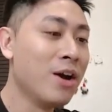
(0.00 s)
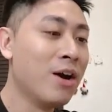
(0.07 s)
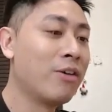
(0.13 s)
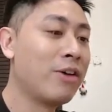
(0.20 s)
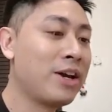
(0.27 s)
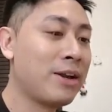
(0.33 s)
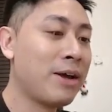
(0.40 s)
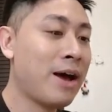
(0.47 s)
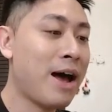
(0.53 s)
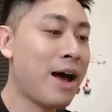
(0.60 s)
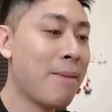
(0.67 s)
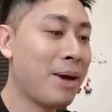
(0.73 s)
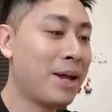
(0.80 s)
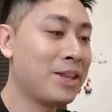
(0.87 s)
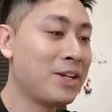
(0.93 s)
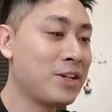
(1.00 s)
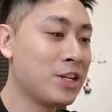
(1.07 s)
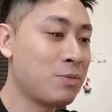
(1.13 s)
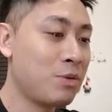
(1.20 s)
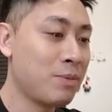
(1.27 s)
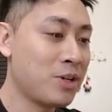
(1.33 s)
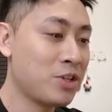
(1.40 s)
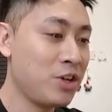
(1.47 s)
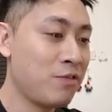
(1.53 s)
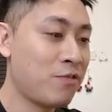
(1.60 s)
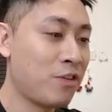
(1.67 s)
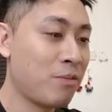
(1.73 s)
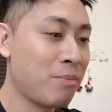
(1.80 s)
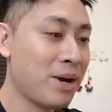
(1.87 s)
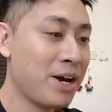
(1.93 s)
Alright, I think that's pretty much it
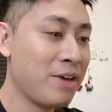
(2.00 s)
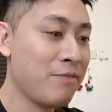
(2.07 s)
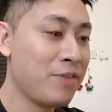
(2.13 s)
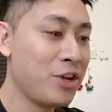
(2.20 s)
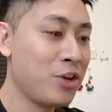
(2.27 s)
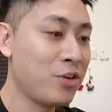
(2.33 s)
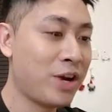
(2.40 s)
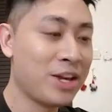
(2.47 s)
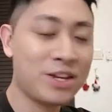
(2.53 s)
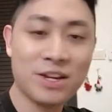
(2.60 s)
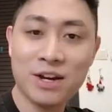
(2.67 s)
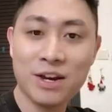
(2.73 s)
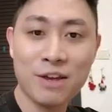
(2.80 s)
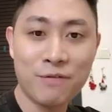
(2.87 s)
for my video right here.